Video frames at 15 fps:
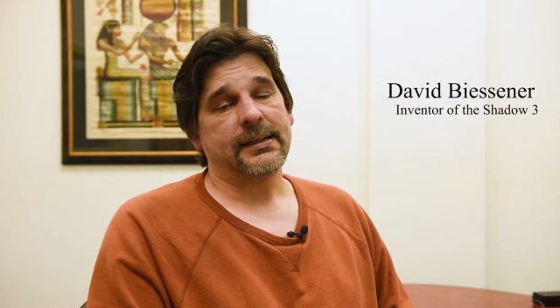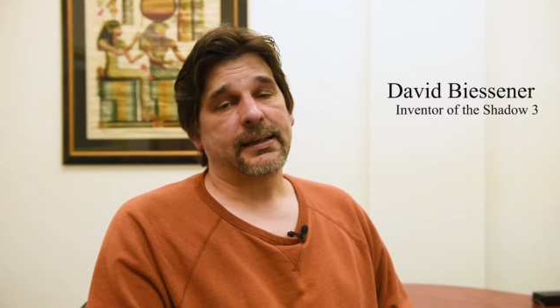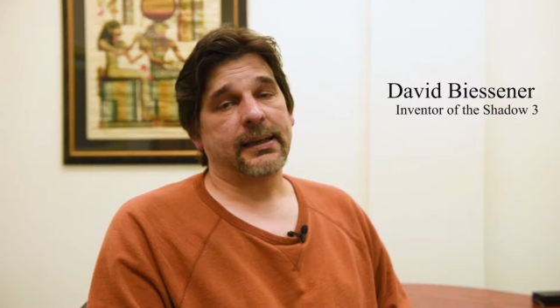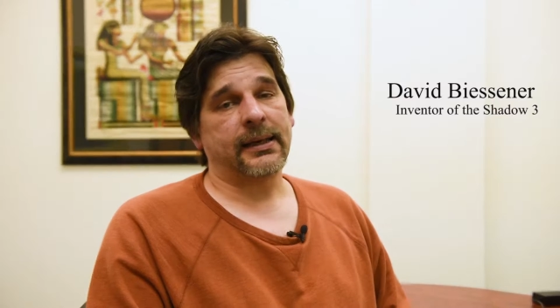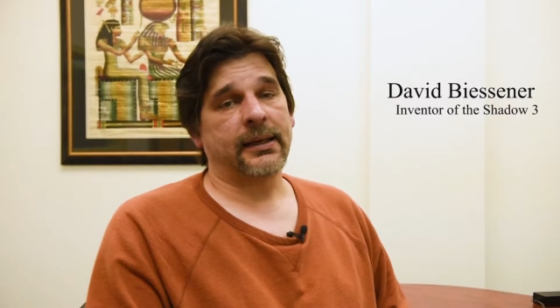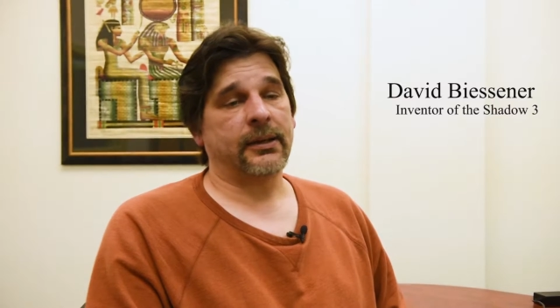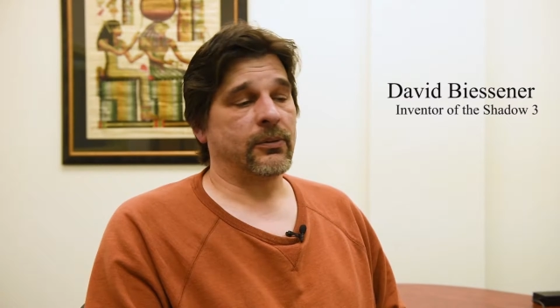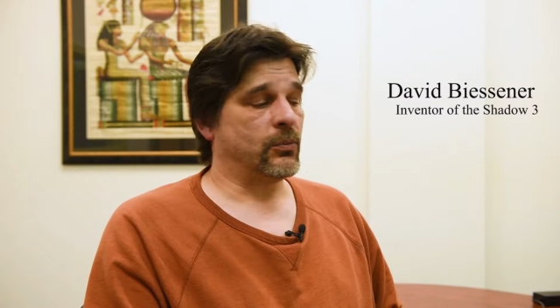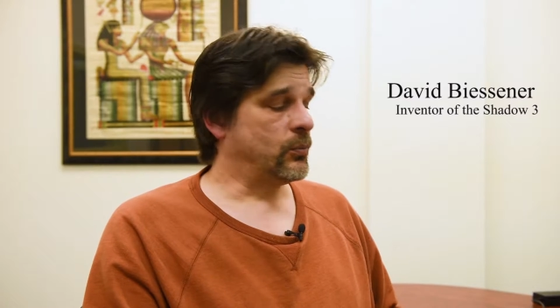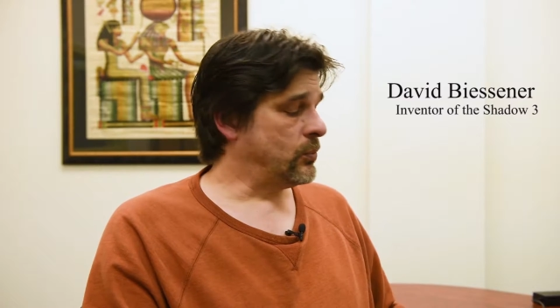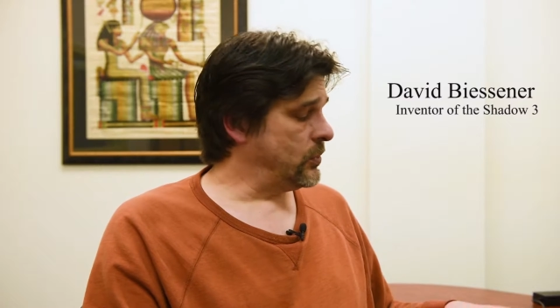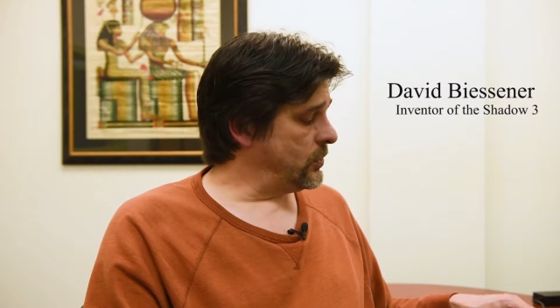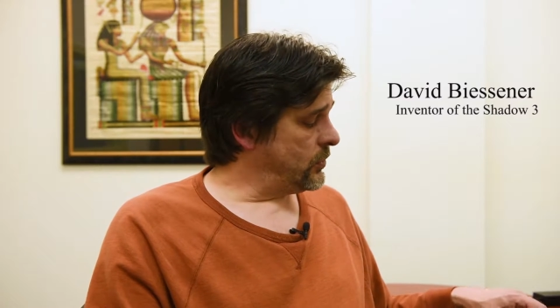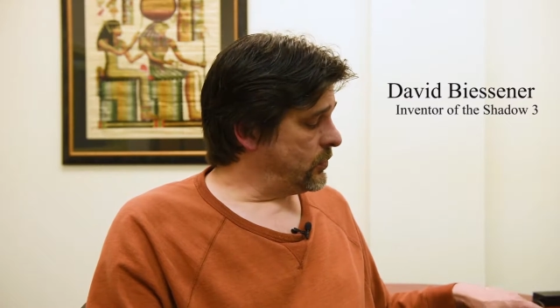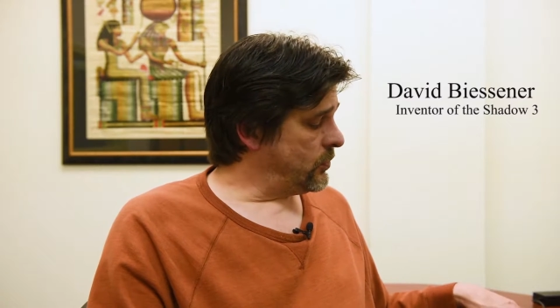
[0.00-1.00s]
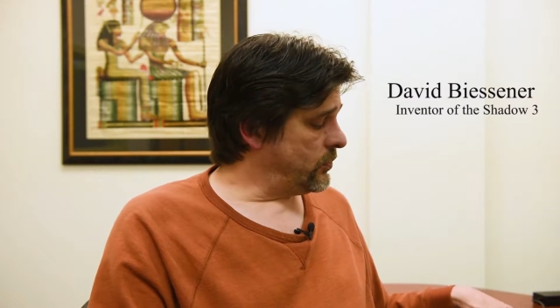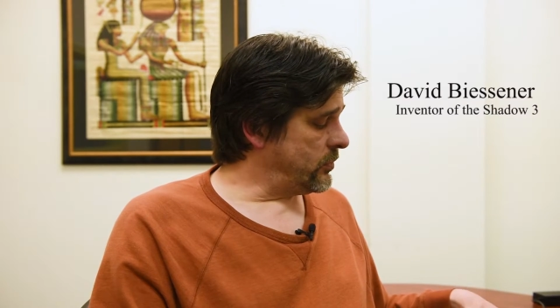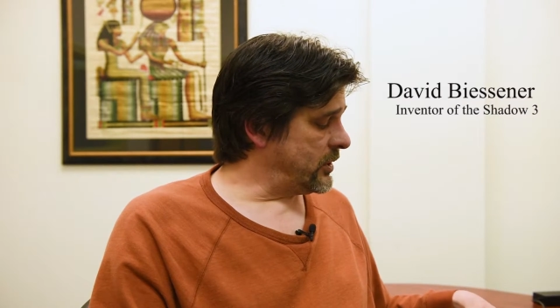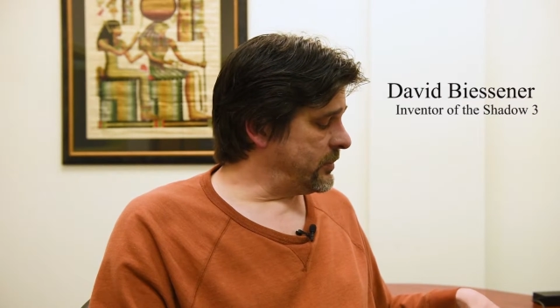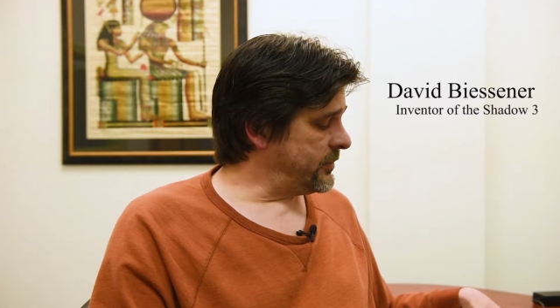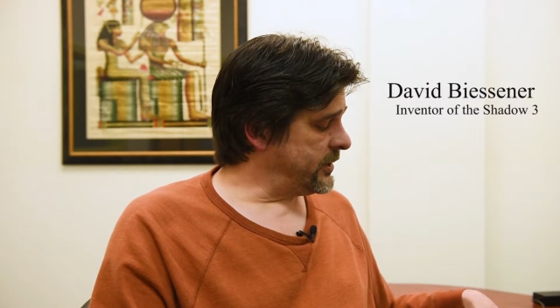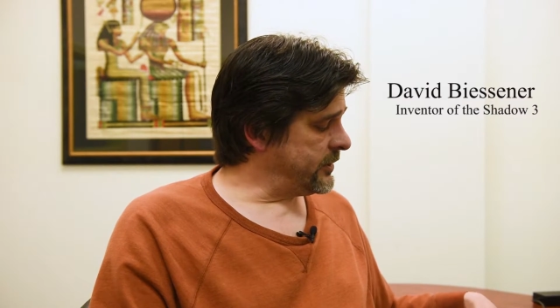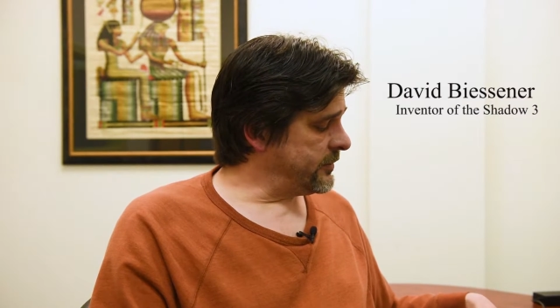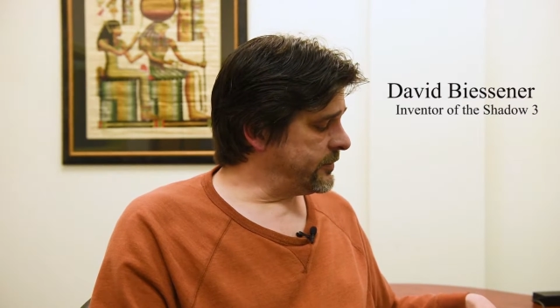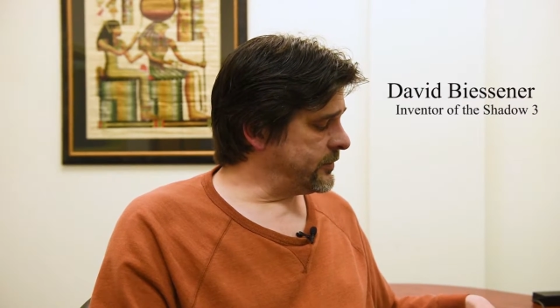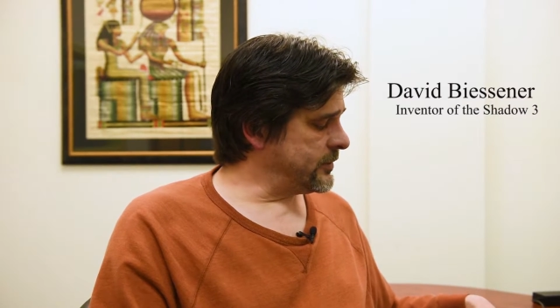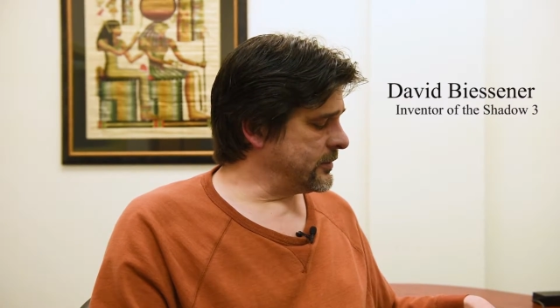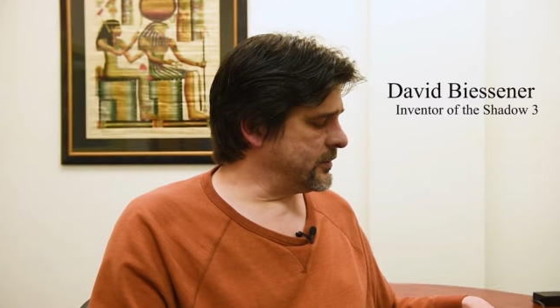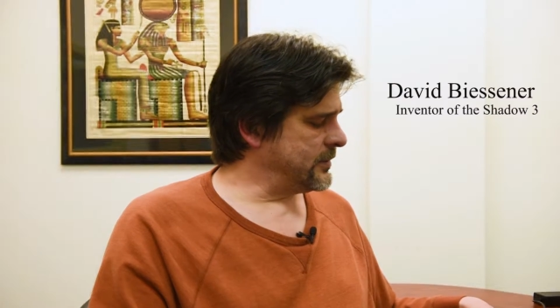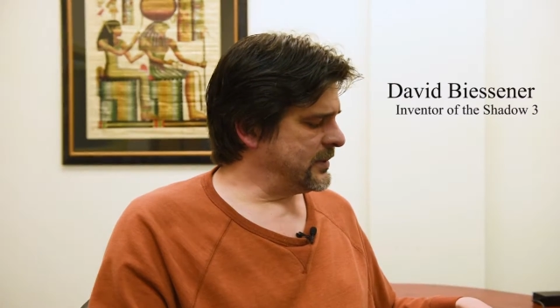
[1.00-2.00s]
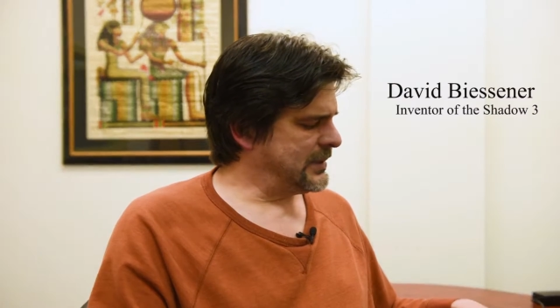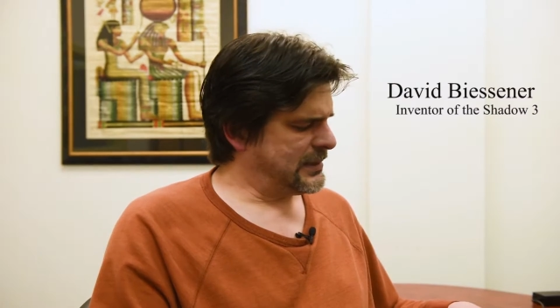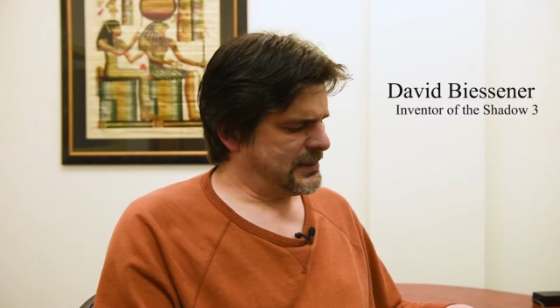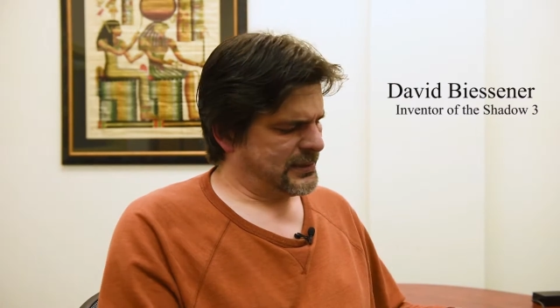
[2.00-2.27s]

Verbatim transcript: And what I'm here for